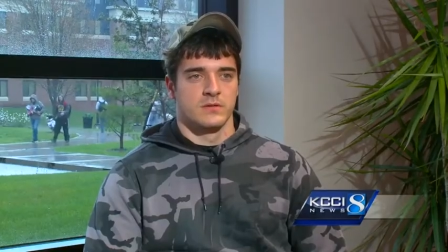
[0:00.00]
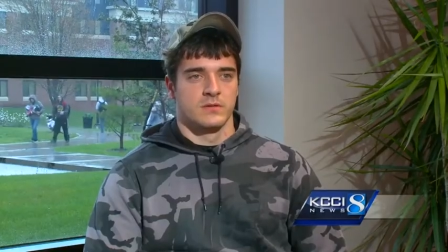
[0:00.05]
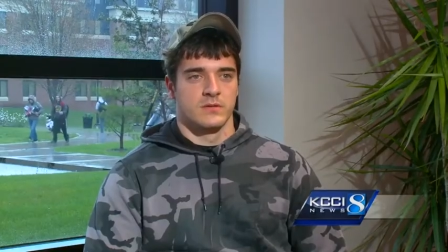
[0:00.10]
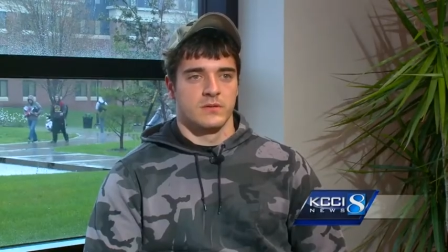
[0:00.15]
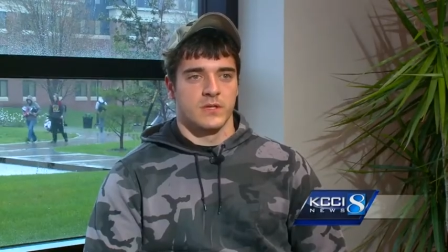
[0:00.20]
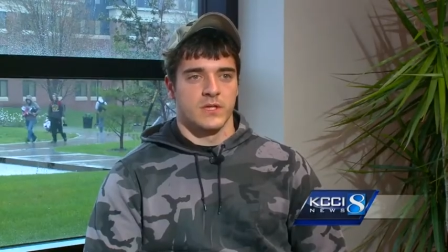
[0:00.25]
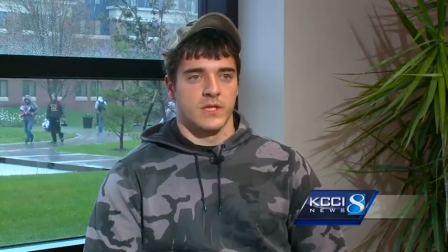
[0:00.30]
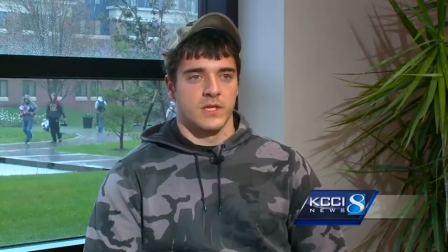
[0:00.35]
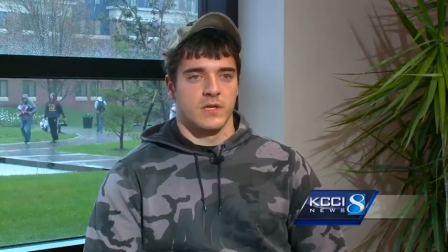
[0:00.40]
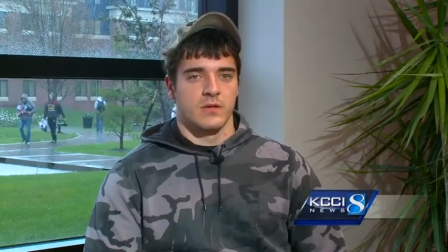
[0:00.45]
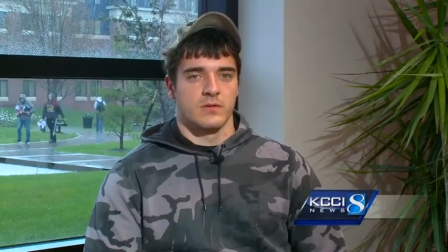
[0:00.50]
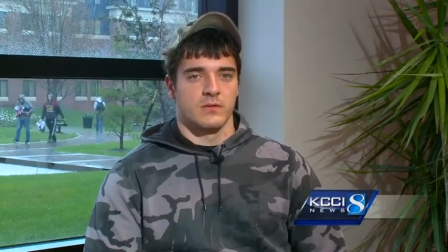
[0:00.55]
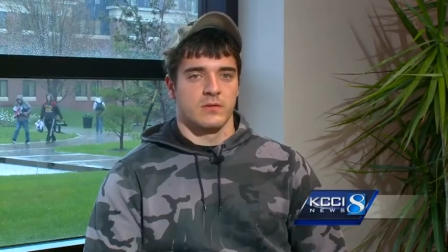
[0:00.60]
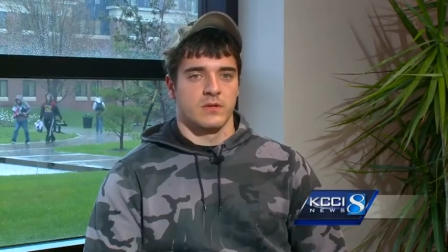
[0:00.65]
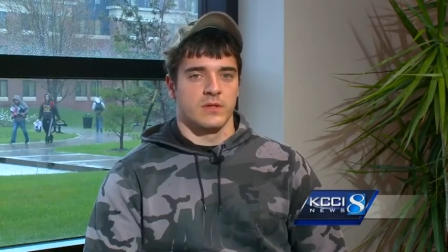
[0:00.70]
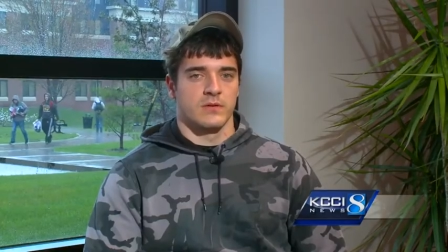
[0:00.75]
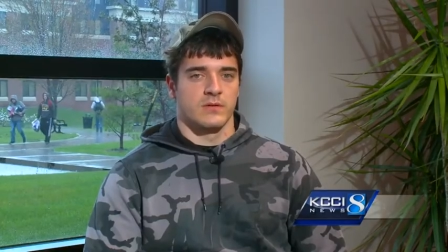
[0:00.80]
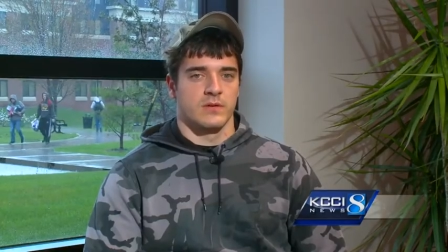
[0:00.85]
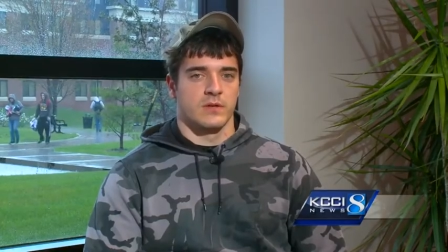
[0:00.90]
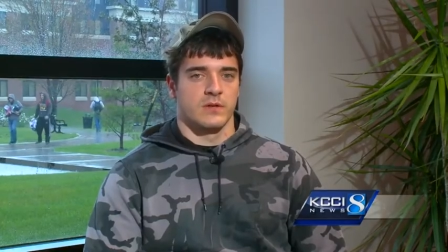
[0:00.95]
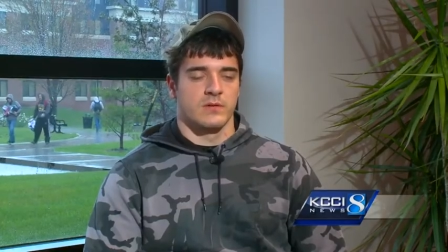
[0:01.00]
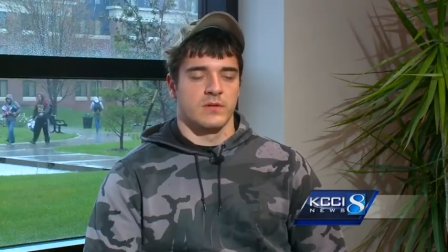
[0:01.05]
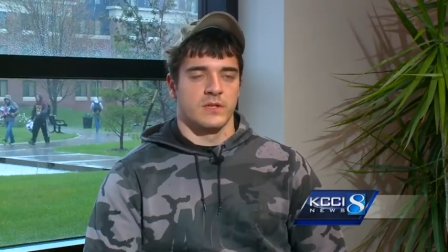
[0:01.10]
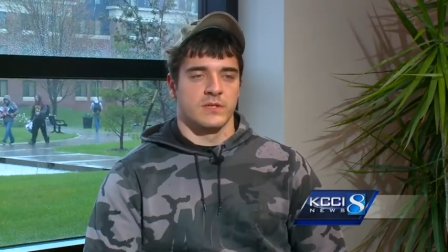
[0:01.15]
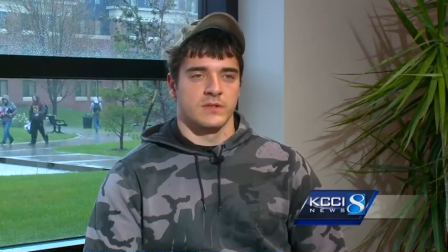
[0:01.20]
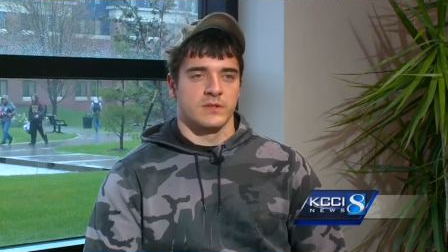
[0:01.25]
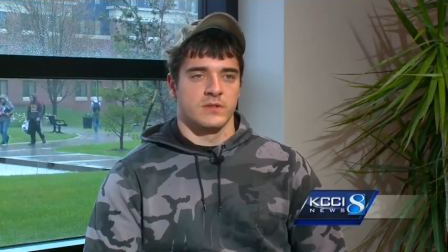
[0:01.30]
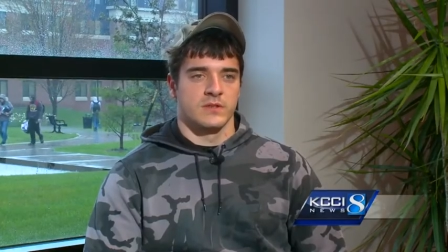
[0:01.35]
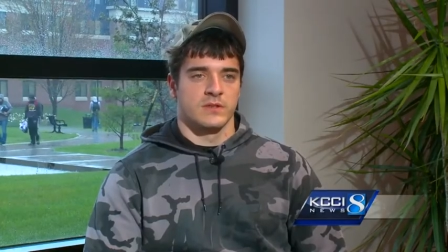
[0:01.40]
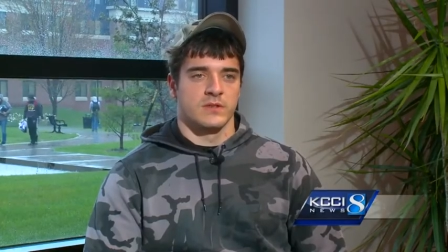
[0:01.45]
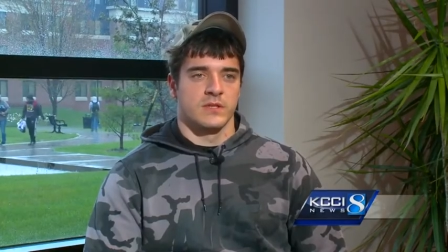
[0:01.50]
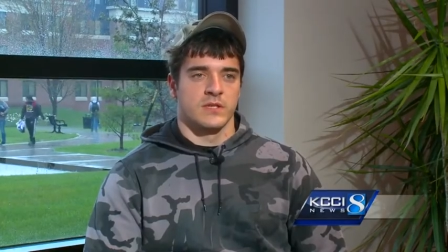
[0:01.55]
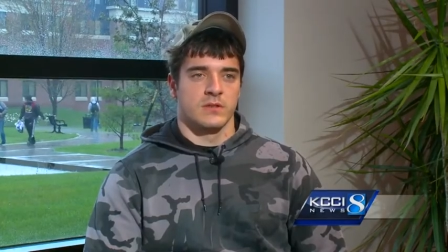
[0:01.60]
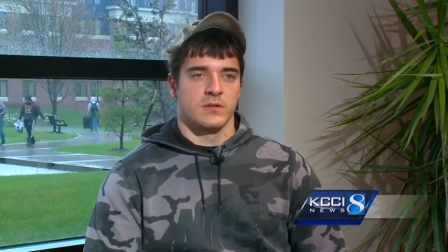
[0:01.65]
Like, I don't think, I don't think it's a good thing at